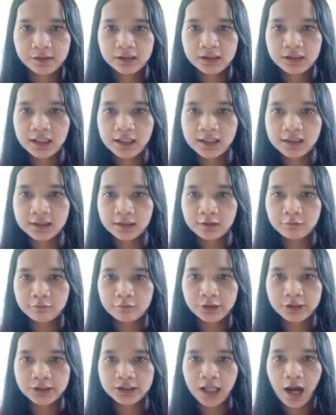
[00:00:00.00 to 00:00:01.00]
related
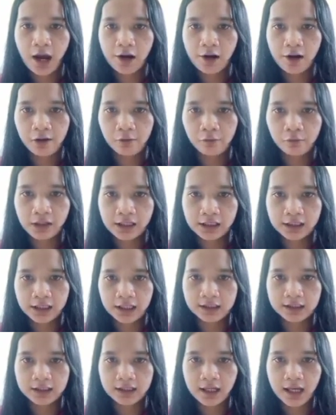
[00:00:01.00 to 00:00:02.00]
words are
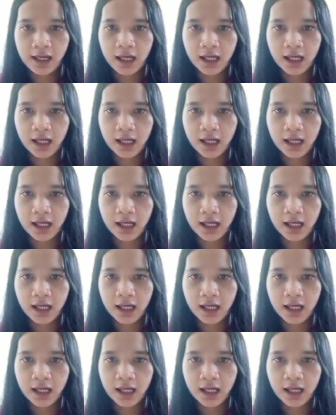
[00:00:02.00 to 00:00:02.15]
awakened